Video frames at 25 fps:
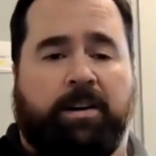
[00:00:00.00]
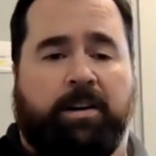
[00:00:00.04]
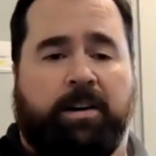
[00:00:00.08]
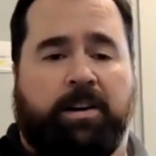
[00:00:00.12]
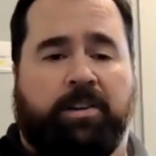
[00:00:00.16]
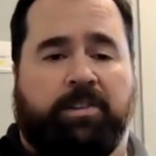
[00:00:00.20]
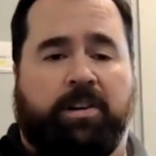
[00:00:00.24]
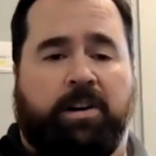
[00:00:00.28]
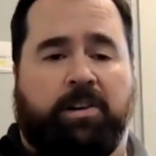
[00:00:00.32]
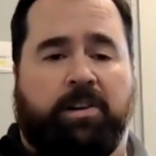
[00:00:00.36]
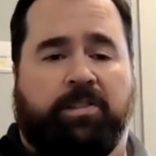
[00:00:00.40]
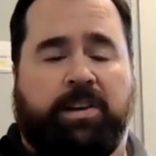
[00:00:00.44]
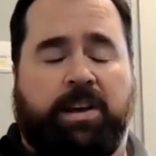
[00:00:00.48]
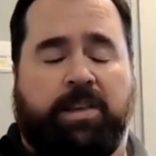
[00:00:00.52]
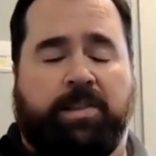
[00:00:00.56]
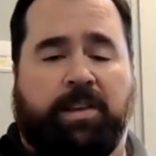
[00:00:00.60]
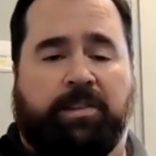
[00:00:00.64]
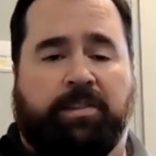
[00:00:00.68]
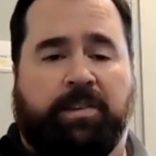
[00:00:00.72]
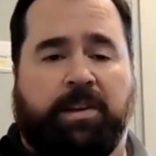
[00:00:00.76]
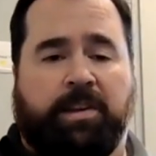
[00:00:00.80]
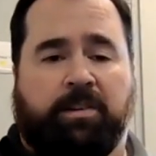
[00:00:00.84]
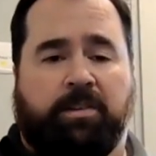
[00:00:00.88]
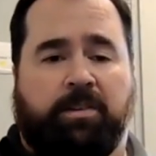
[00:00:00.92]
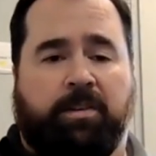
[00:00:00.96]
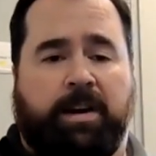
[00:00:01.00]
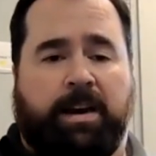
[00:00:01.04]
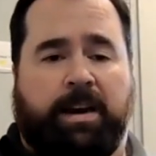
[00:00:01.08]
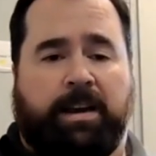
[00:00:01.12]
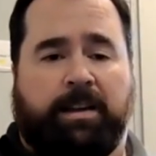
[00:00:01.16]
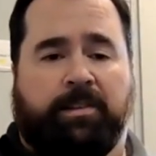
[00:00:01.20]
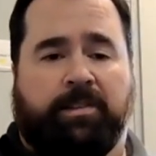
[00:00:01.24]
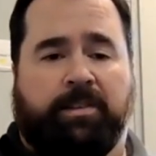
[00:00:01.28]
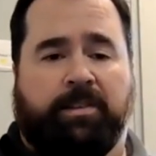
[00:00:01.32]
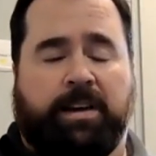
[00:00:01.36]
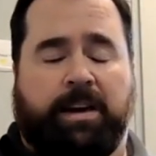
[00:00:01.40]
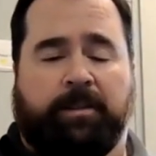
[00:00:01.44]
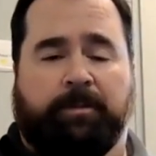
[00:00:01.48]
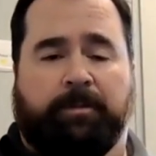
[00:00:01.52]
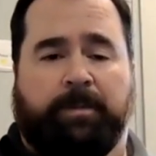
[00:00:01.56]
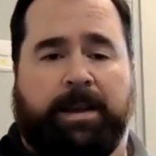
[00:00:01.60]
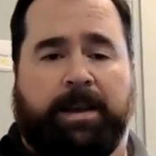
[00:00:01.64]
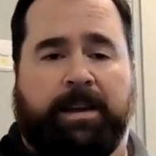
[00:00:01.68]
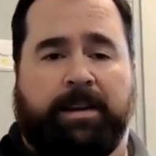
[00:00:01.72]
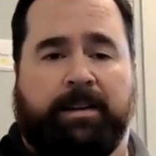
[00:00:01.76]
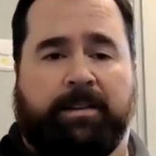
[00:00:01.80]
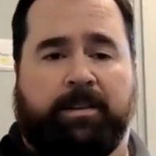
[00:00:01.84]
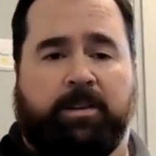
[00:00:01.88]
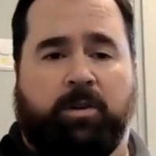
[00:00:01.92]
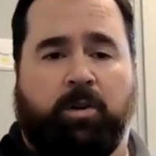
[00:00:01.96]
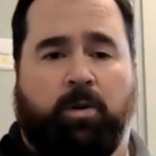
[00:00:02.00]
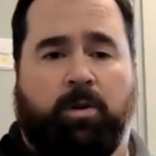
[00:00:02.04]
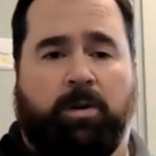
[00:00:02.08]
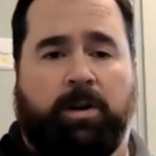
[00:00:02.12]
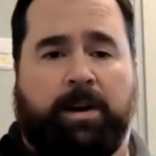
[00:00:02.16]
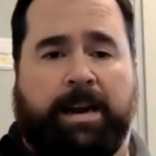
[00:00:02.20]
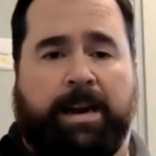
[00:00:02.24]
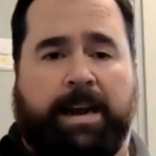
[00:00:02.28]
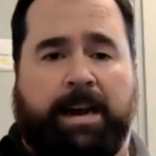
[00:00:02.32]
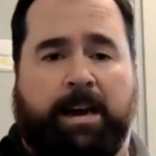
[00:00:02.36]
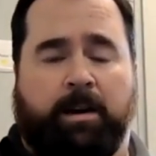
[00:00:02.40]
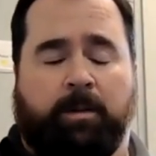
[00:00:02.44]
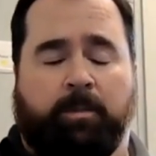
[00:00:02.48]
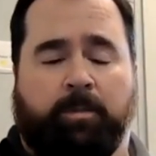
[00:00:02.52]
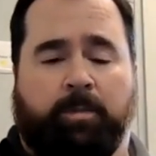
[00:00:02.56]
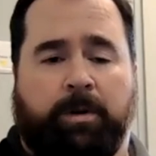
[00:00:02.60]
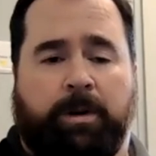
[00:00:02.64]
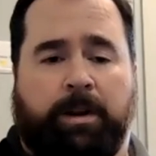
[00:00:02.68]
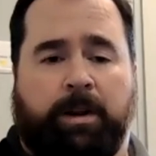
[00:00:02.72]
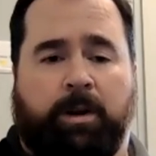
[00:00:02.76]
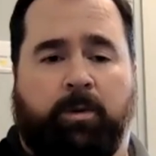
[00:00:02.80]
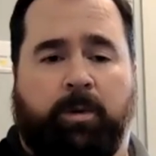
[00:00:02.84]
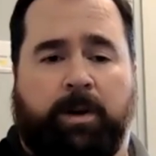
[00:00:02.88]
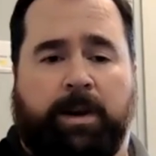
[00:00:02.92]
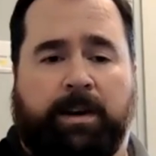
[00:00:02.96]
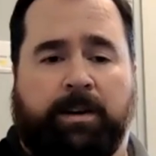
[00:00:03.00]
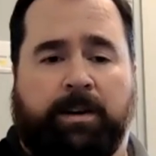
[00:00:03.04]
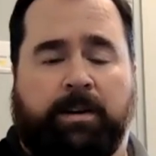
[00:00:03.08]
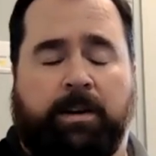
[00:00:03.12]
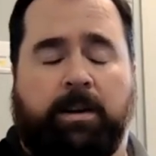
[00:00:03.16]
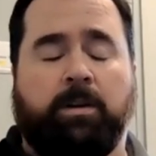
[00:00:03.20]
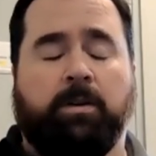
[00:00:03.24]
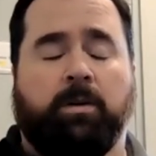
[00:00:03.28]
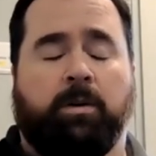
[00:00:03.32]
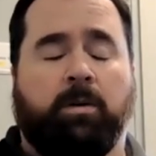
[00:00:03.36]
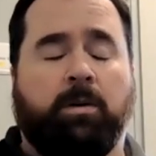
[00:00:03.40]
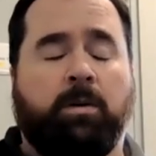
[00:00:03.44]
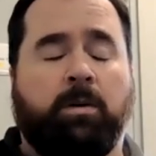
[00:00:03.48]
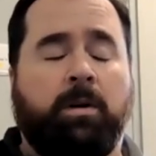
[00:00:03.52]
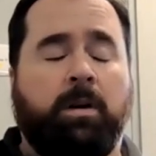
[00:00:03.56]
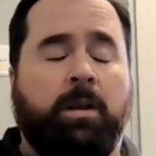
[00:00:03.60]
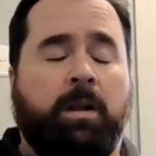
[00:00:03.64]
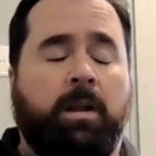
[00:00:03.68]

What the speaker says: you're going to start seeing the 6th grade stuff being torn down pretty quick too.